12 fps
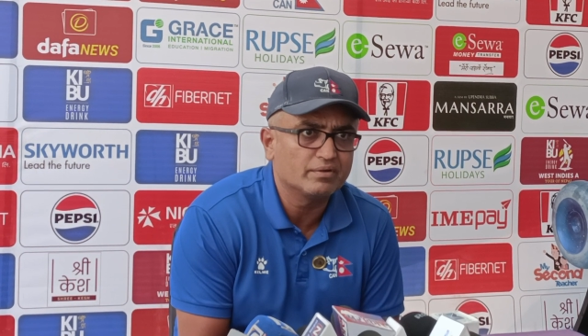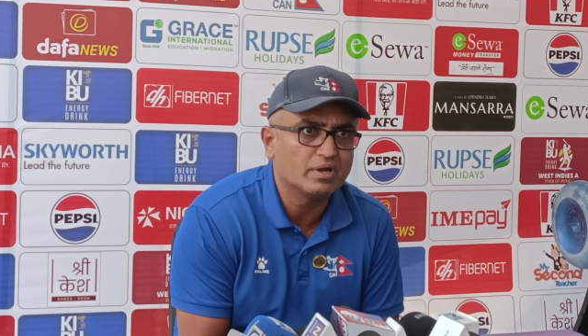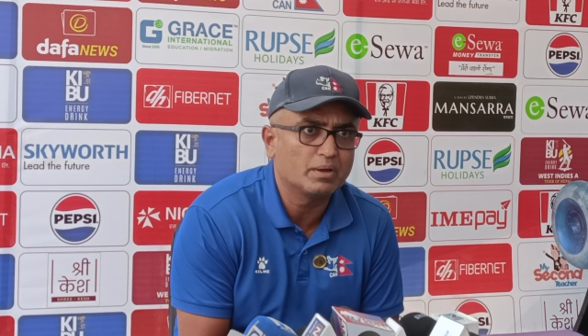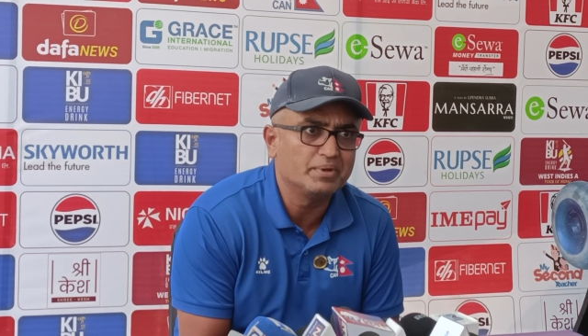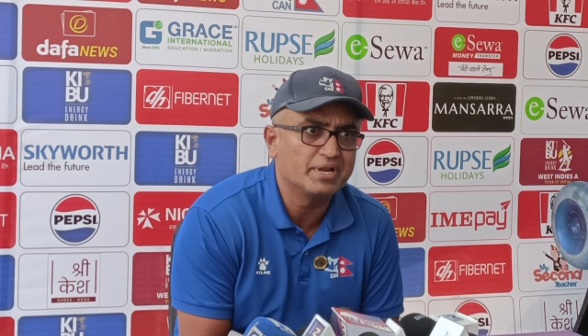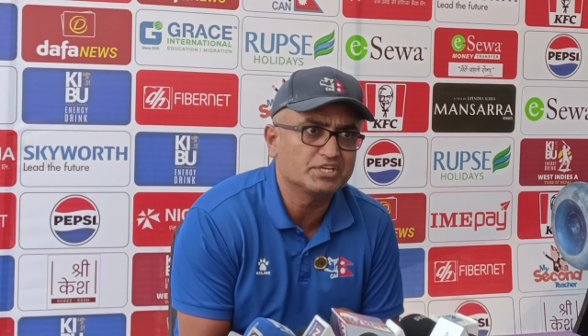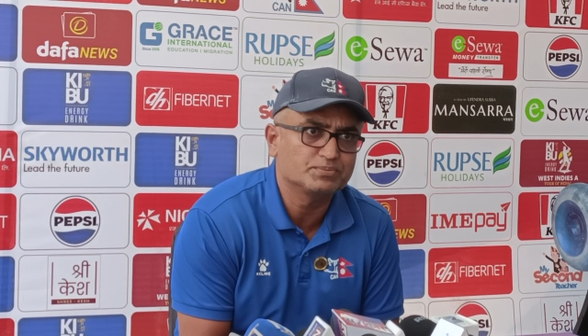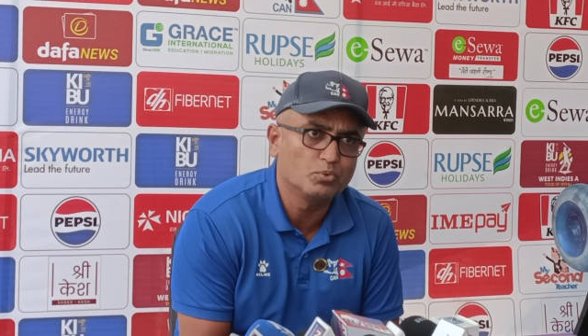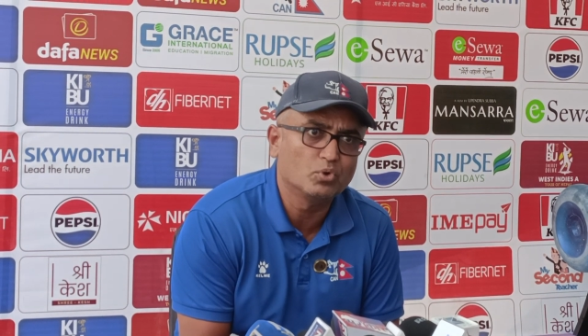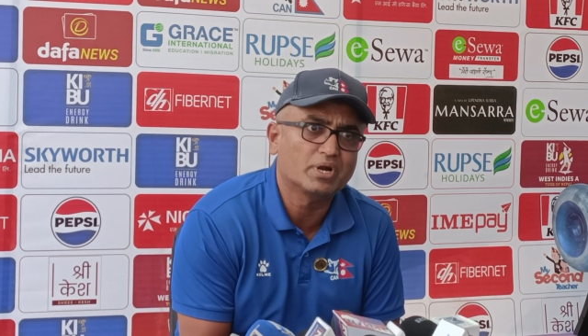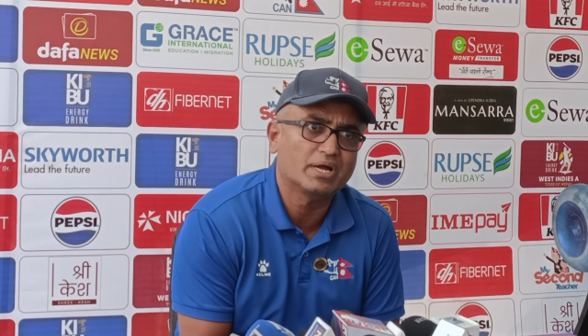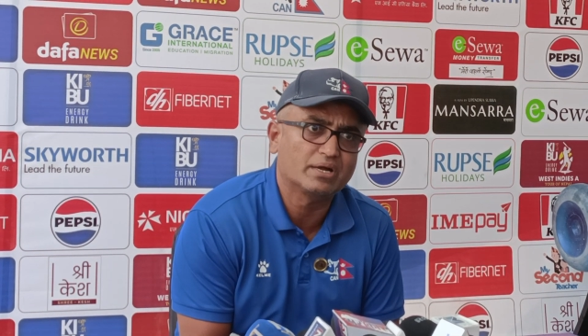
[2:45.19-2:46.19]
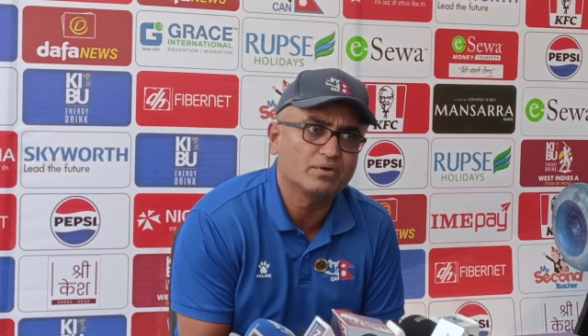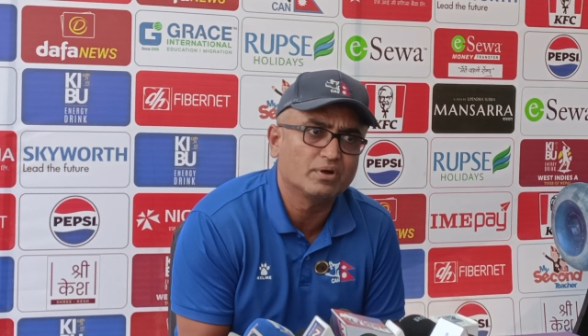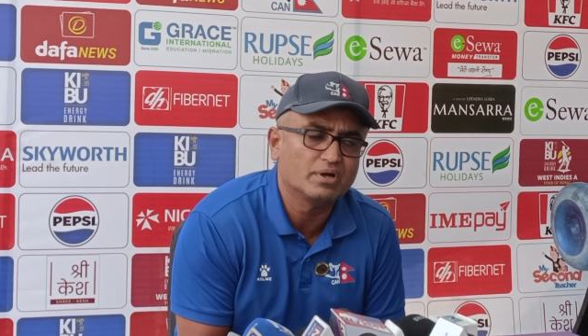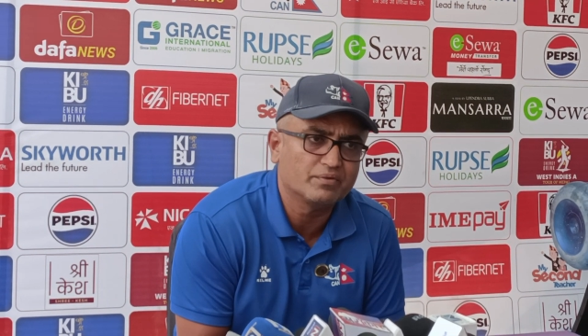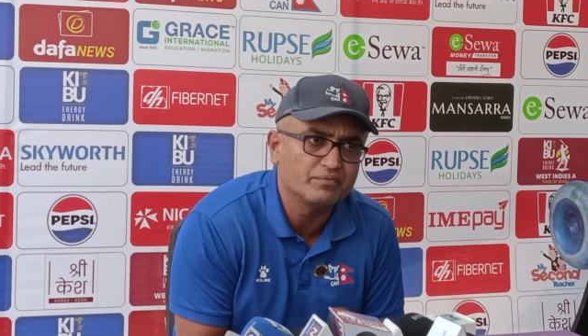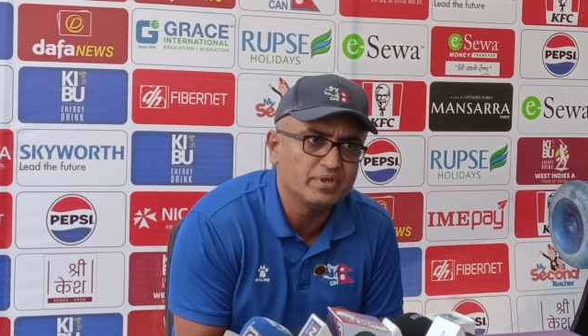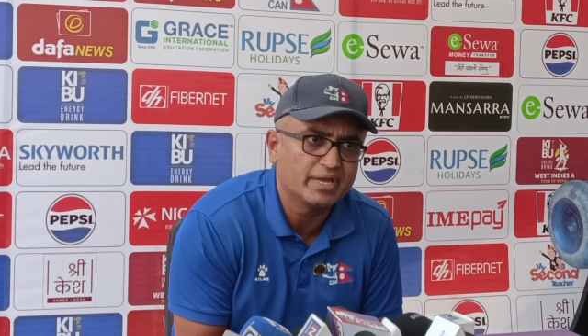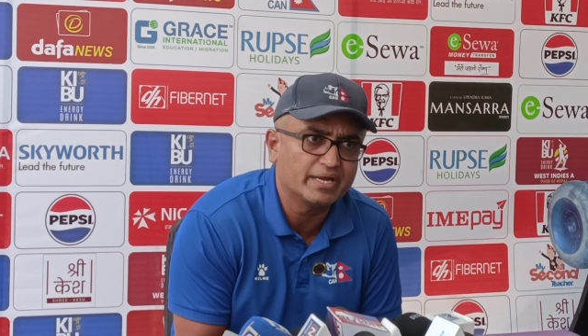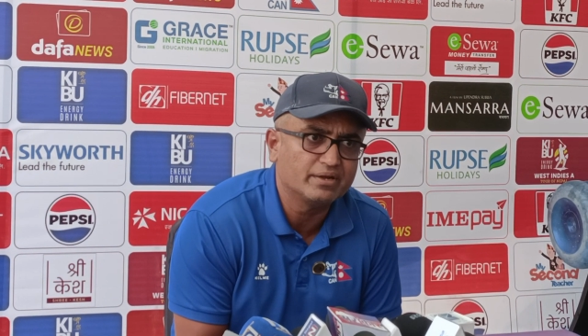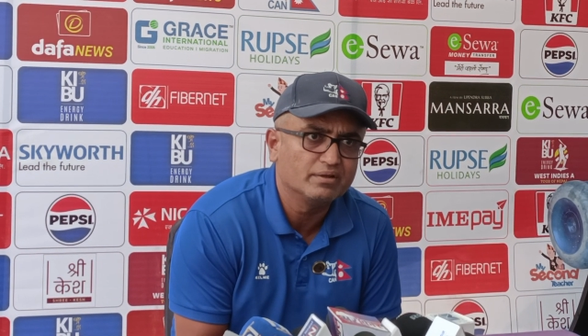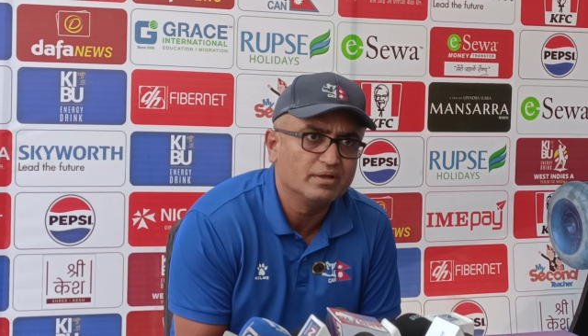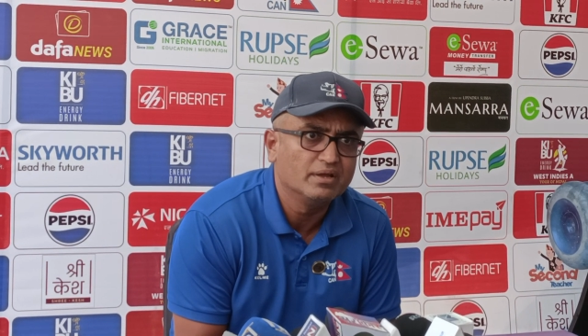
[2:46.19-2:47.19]
Avinash Bora, we
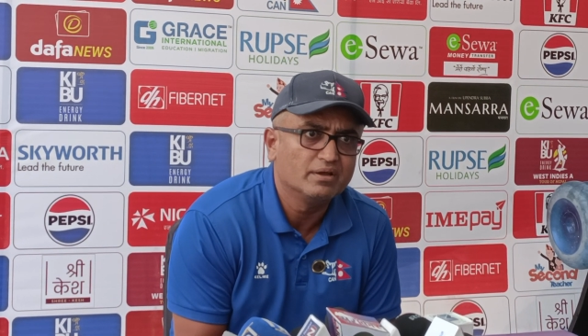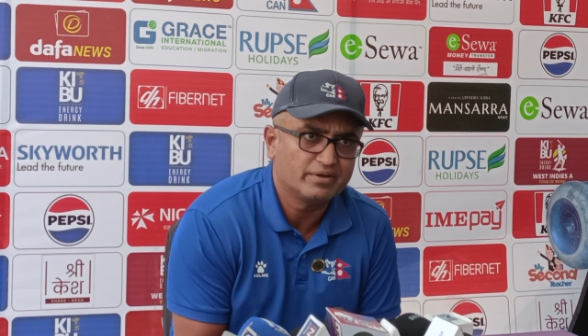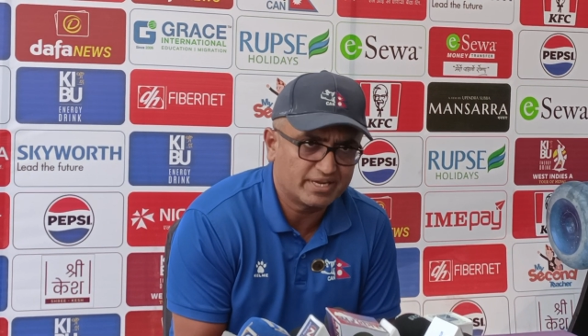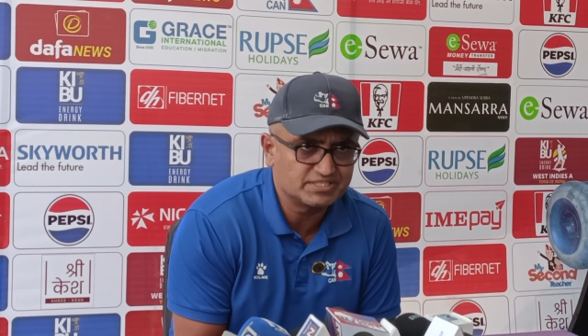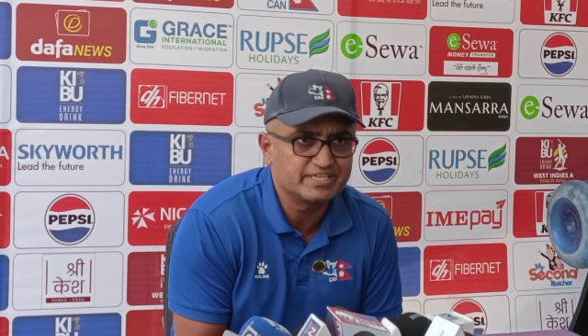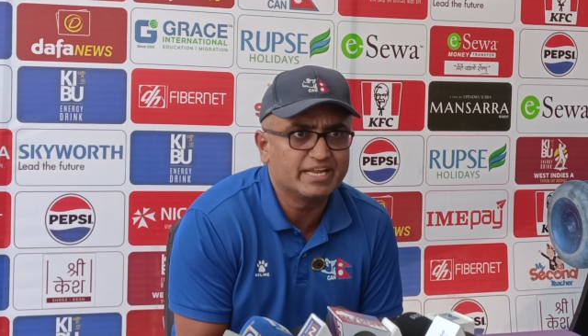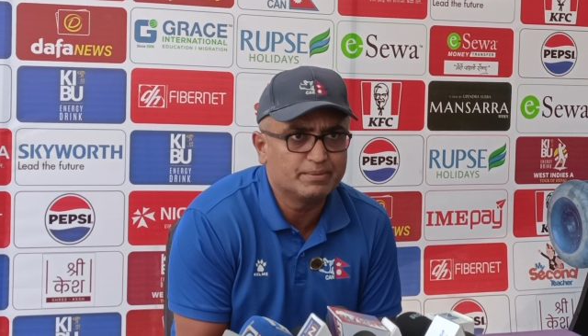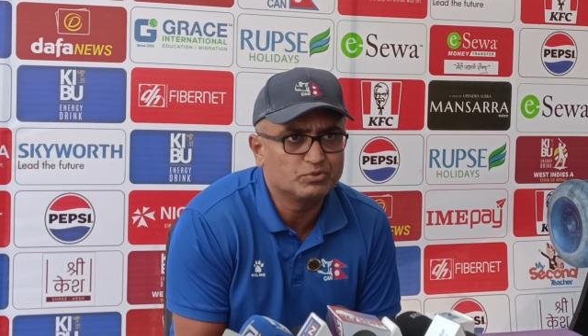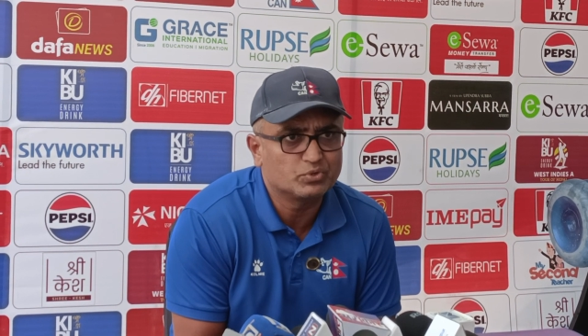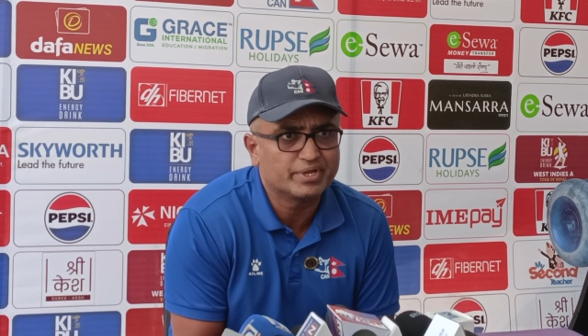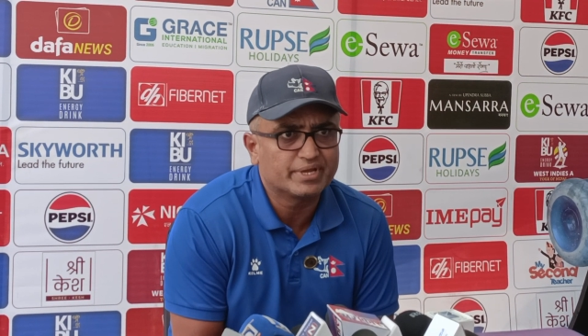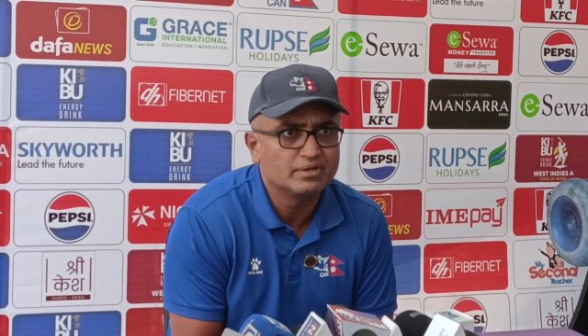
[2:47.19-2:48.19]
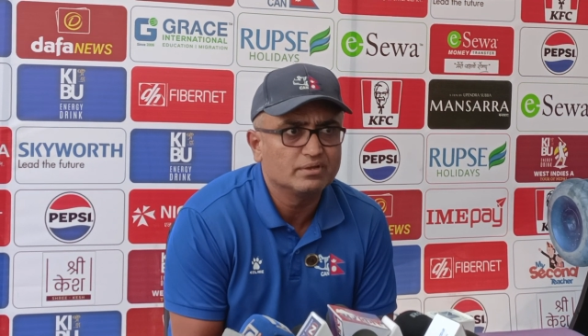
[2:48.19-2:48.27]
had rested him today